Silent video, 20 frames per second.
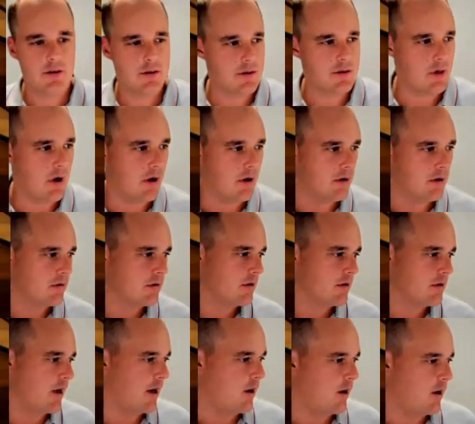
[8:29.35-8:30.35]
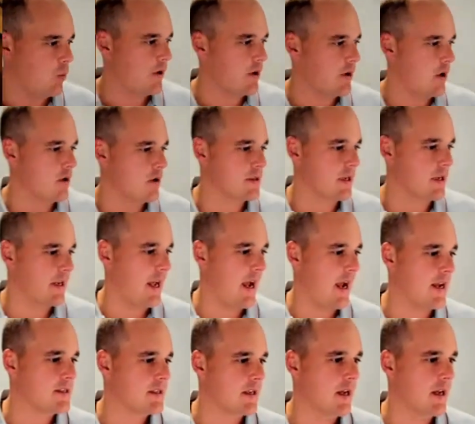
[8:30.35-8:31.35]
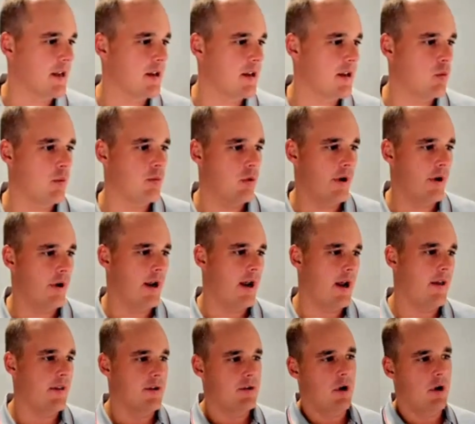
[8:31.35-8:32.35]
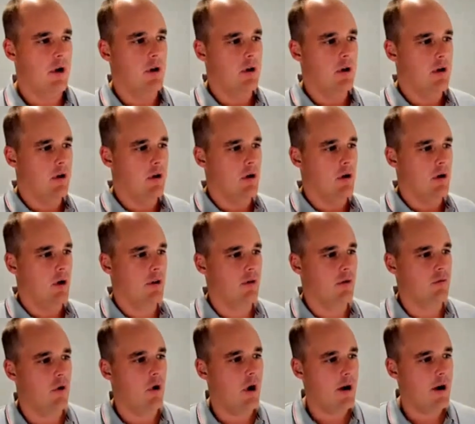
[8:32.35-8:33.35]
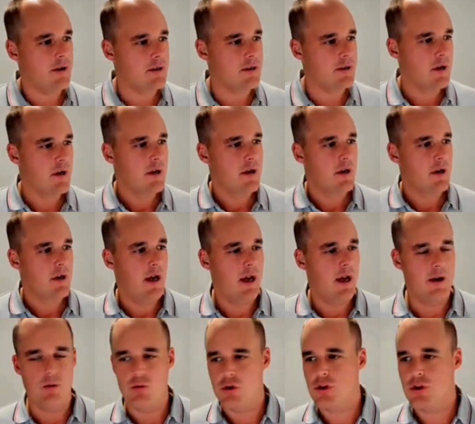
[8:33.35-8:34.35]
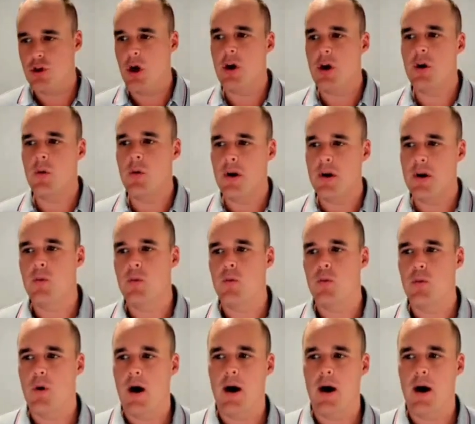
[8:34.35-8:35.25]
So Windows and K together will bring out the dialog on the right, and it will show you any